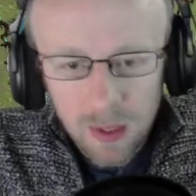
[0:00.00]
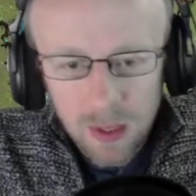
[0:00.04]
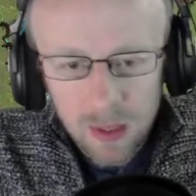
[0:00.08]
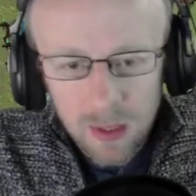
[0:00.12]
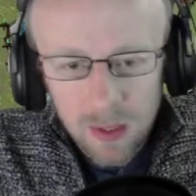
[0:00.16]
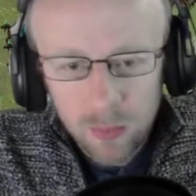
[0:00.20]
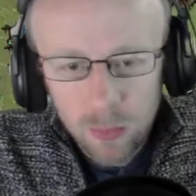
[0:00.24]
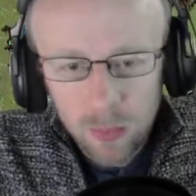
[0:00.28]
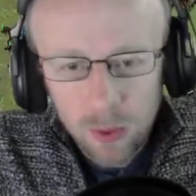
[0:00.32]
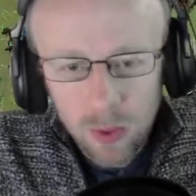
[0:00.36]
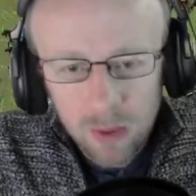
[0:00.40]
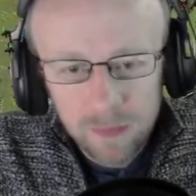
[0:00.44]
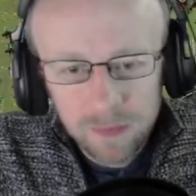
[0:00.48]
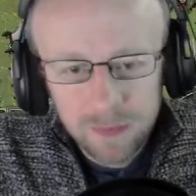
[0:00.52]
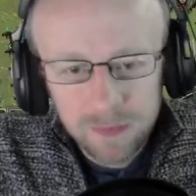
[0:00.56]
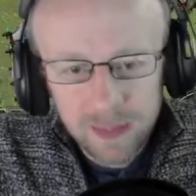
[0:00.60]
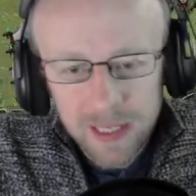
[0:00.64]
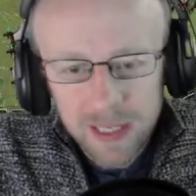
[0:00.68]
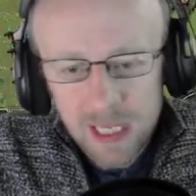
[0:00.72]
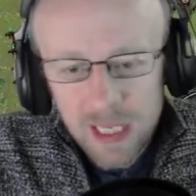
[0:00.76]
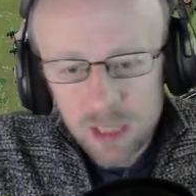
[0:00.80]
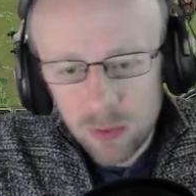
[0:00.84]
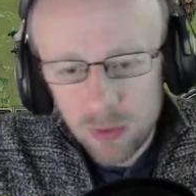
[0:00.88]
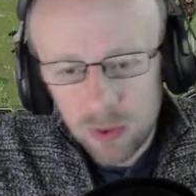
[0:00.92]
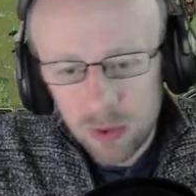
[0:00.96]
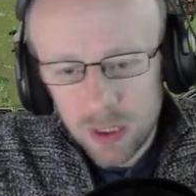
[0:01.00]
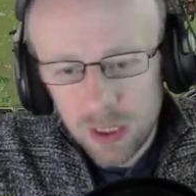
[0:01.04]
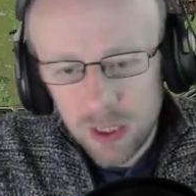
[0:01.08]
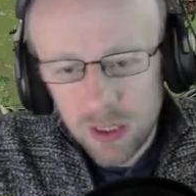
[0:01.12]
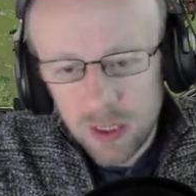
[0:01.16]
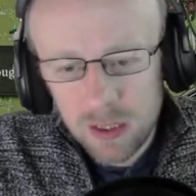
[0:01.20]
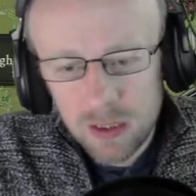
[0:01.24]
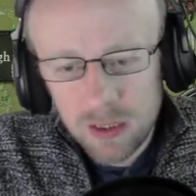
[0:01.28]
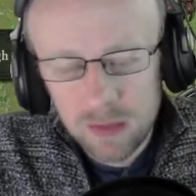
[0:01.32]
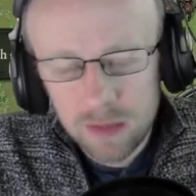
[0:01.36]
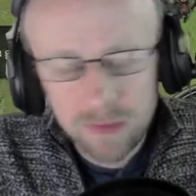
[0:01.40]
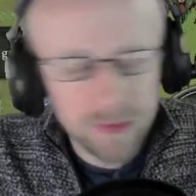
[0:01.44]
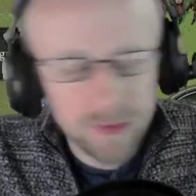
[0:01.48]
What flees will turn
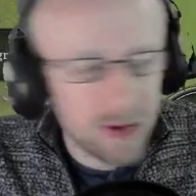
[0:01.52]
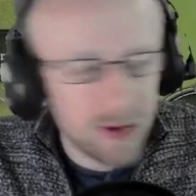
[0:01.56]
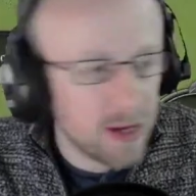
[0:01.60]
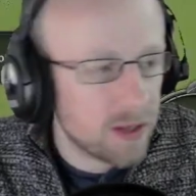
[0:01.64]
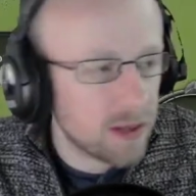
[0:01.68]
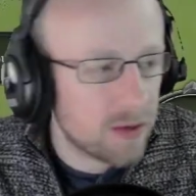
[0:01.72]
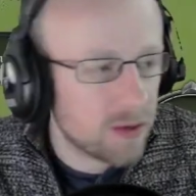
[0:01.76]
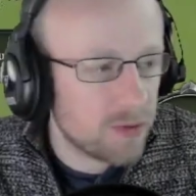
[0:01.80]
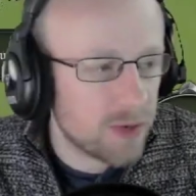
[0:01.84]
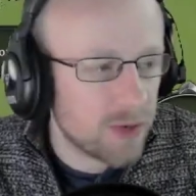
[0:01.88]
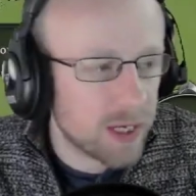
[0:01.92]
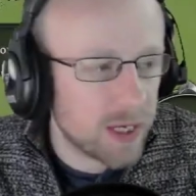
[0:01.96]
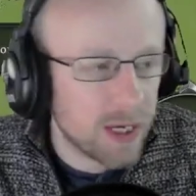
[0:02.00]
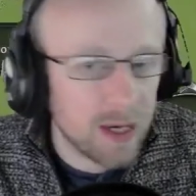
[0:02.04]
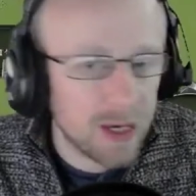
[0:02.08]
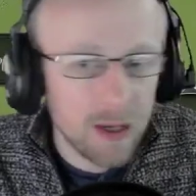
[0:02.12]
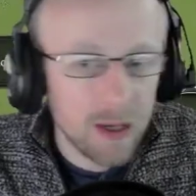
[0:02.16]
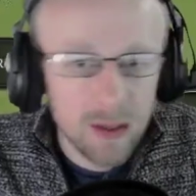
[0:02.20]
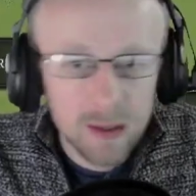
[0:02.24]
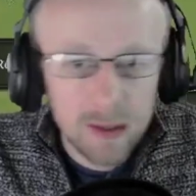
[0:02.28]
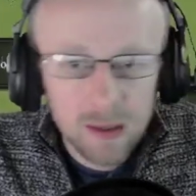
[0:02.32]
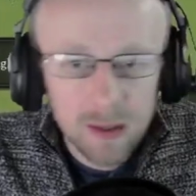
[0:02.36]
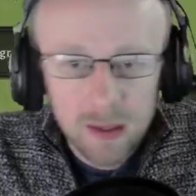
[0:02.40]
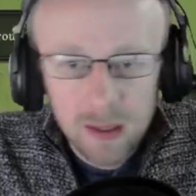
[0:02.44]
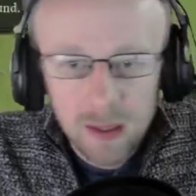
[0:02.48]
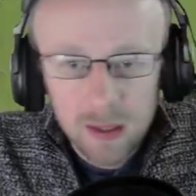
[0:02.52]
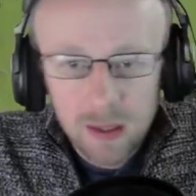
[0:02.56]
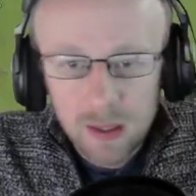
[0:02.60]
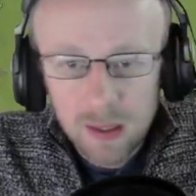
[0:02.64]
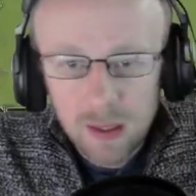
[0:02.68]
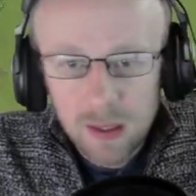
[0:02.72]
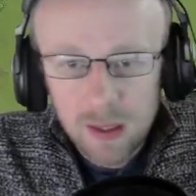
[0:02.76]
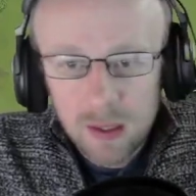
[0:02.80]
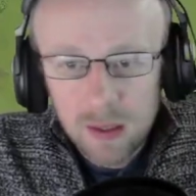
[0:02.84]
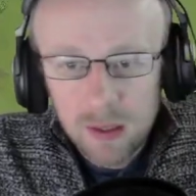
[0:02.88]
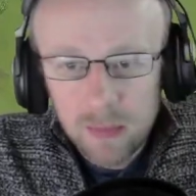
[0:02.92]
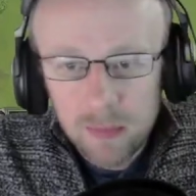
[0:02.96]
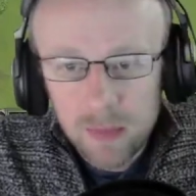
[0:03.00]
to fight the rear.
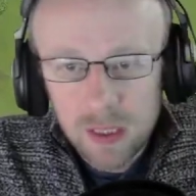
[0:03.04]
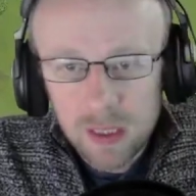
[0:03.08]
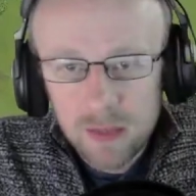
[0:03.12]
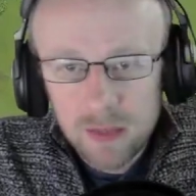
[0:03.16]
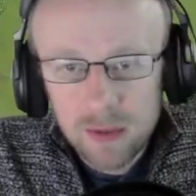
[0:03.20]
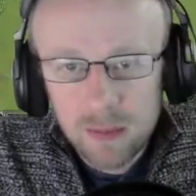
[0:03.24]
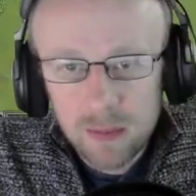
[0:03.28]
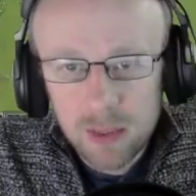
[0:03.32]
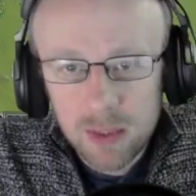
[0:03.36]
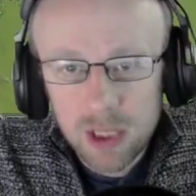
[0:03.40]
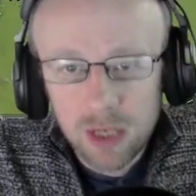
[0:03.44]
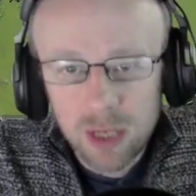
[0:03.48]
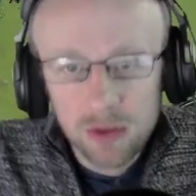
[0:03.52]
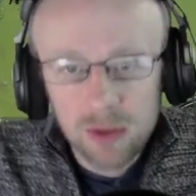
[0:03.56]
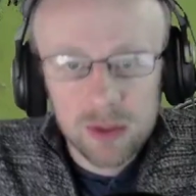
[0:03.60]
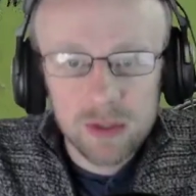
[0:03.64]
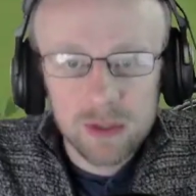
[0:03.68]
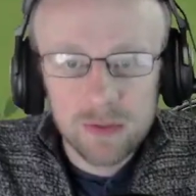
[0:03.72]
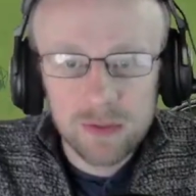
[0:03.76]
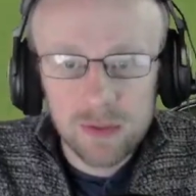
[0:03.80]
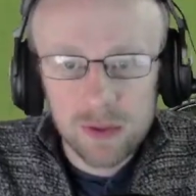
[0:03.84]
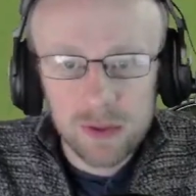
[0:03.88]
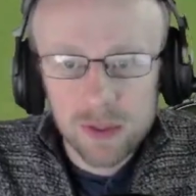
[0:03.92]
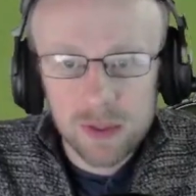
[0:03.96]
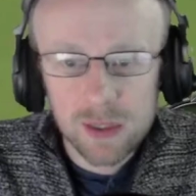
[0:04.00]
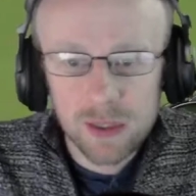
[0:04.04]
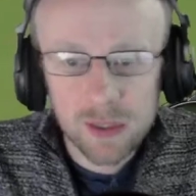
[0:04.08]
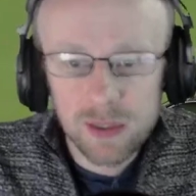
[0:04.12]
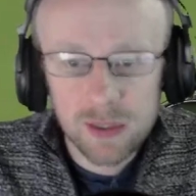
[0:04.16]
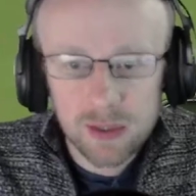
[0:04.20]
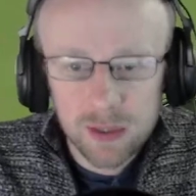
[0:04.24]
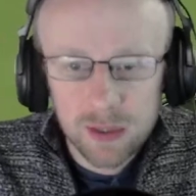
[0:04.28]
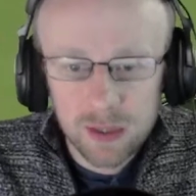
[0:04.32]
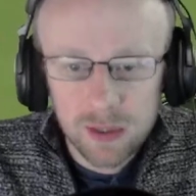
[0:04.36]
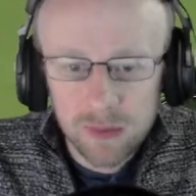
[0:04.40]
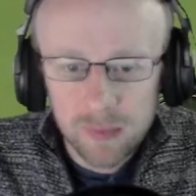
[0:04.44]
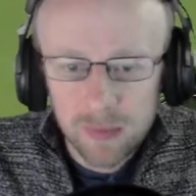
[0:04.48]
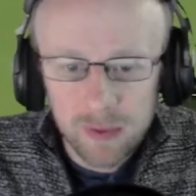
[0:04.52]
Except the majority of the forces is
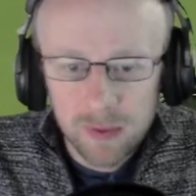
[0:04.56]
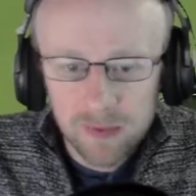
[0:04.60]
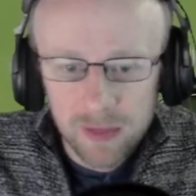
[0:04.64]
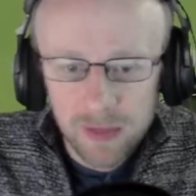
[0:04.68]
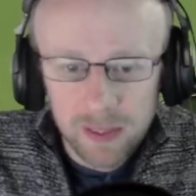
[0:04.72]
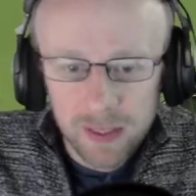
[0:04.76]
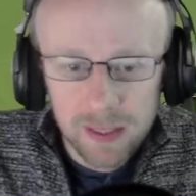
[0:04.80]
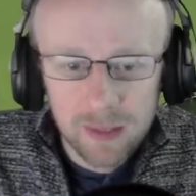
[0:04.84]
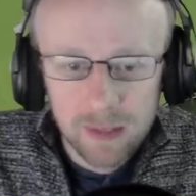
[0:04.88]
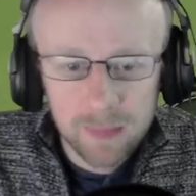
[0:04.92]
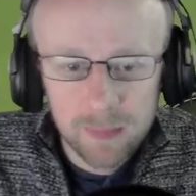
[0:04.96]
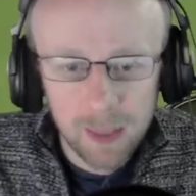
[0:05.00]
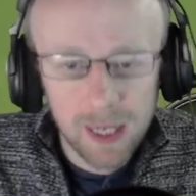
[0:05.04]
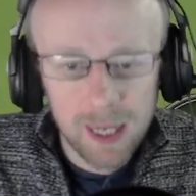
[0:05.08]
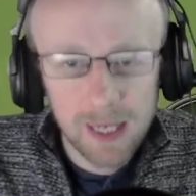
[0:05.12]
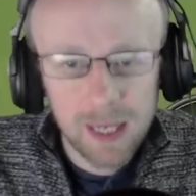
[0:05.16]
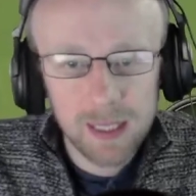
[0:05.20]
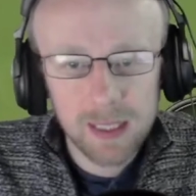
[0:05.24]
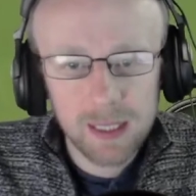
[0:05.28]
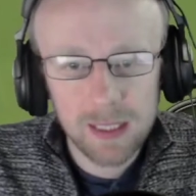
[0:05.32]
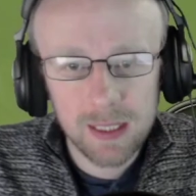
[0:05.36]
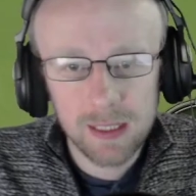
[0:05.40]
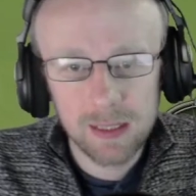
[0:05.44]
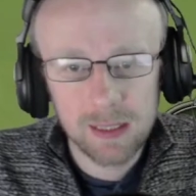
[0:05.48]
going to be fleeing back.